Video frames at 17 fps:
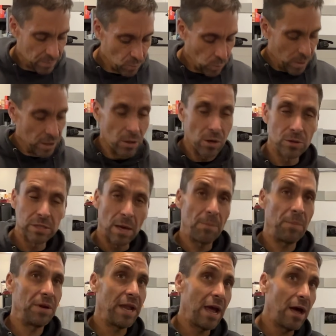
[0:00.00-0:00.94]
wheel goes
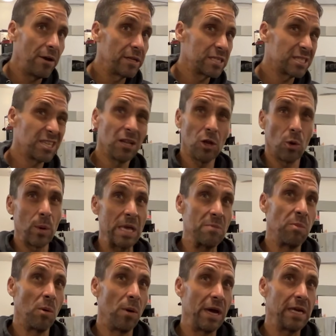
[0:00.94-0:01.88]
up and down, it's still a weak
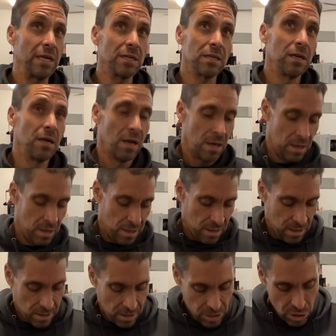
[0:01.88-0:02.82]
point.
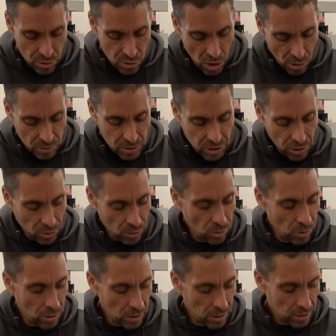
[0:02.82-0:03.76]
You go
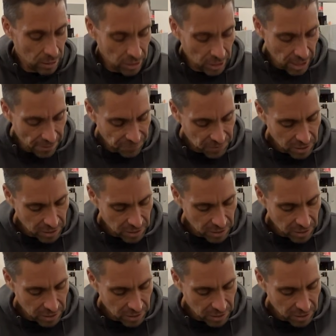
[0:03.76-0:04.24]
to lift